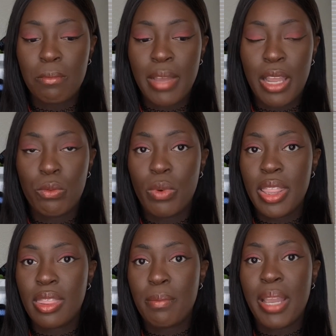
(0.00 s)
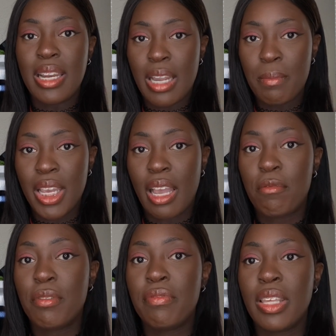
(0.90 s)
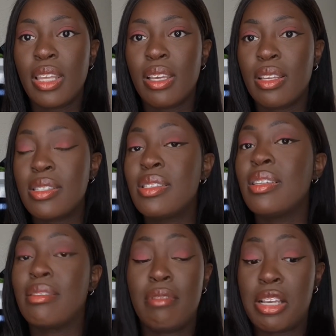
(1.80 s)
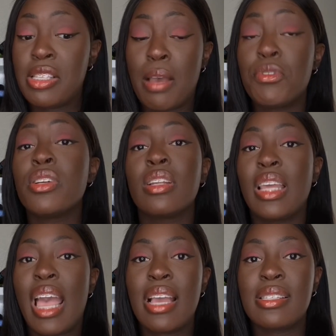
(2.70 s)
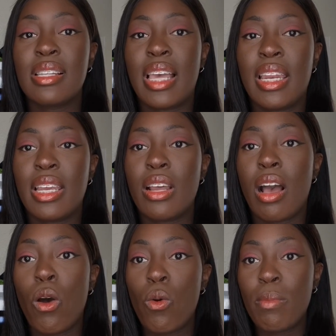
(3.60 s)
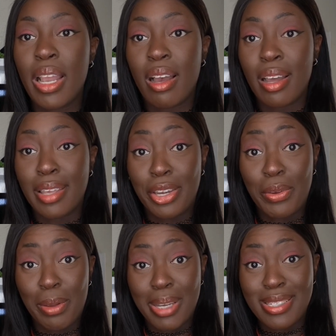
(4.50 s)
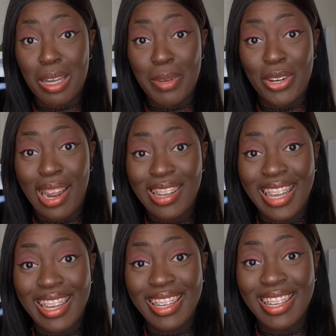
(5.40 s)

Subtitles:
And with the pandemic, I've been feeling exceptionally isolated. Oh my God, can you hear my stomach growling?